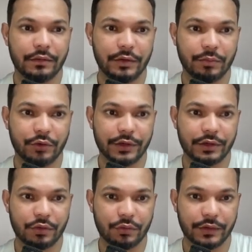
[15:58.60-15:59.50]
We put
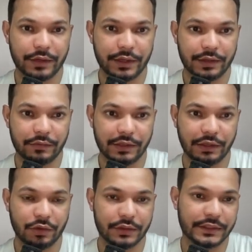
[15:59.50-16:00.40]
it over here. We
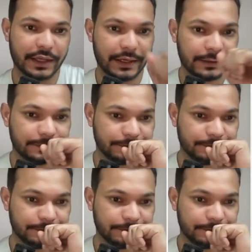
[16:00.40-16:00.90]
click on scan.